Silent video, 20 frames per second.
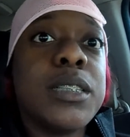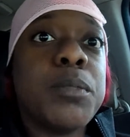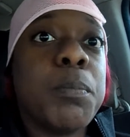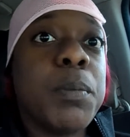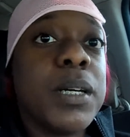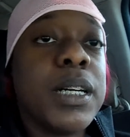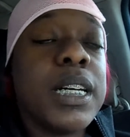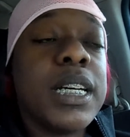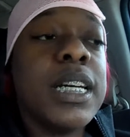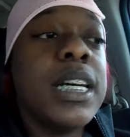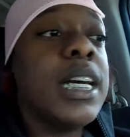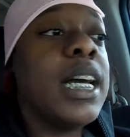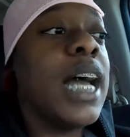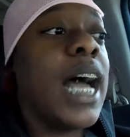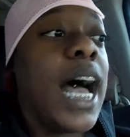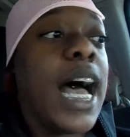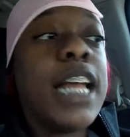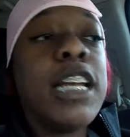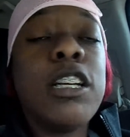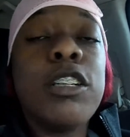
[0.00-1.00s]
but
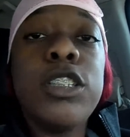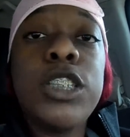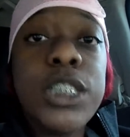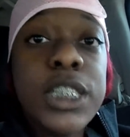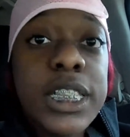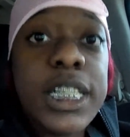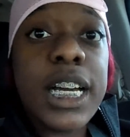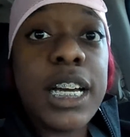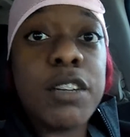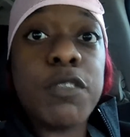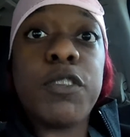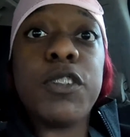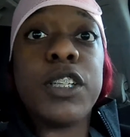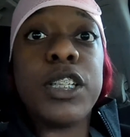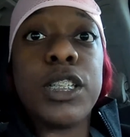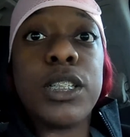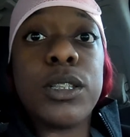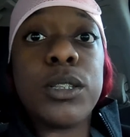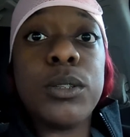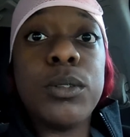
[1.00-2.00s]
I know she cut for
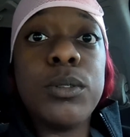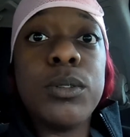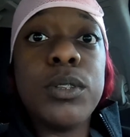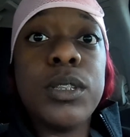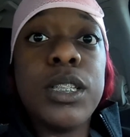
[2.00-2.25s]
you,